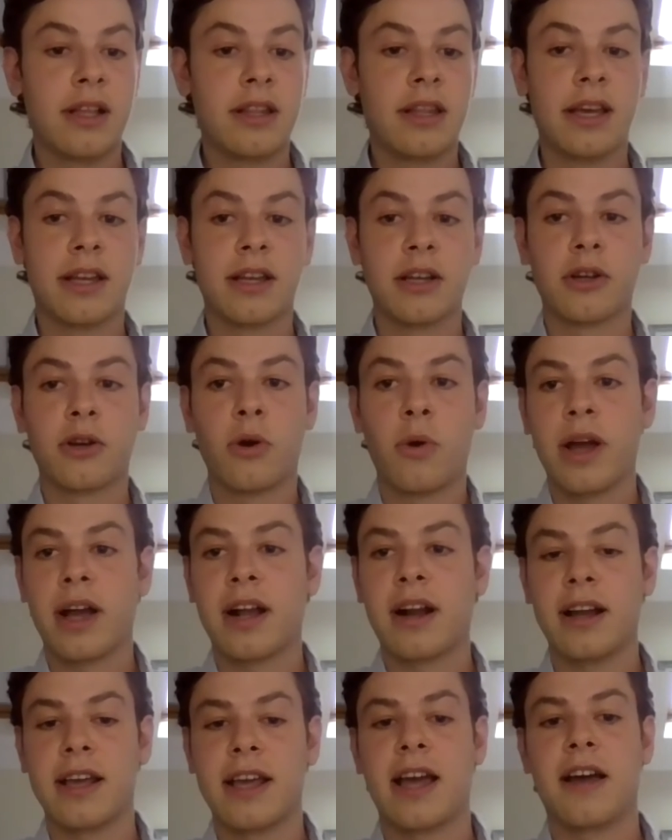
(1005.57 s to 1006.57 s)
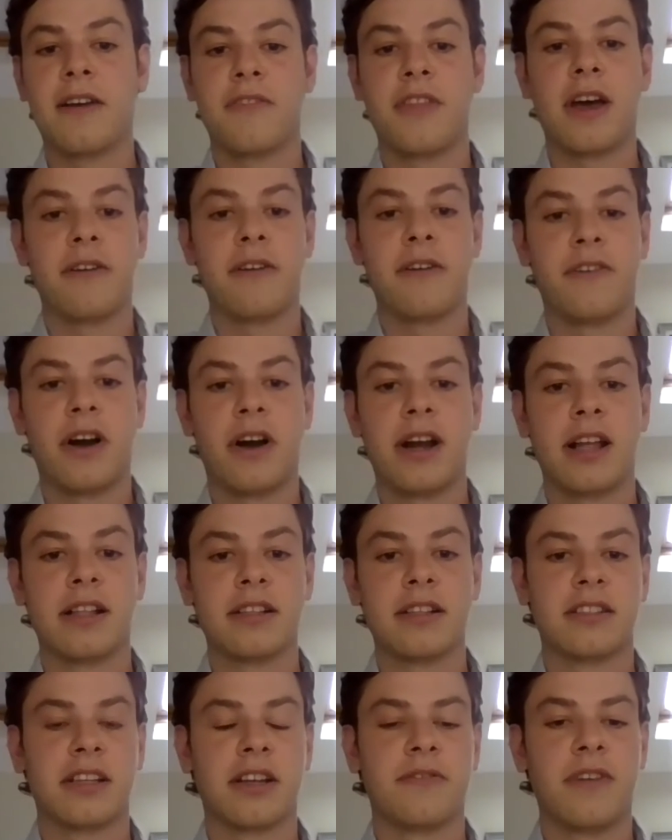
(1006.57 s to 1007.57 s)
they can quickly have that
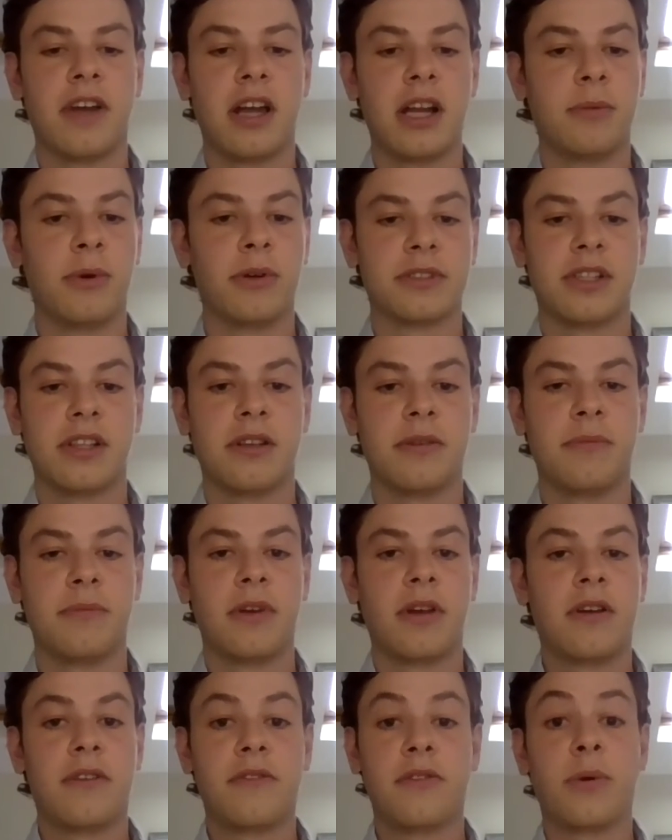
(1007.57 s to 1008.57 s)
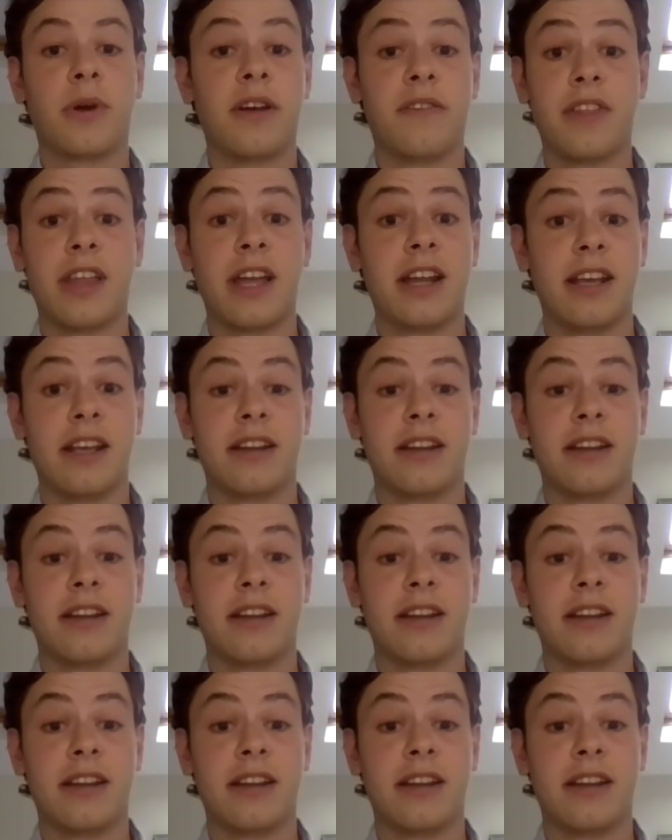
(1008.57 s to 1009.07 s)
financing available to them whenever they need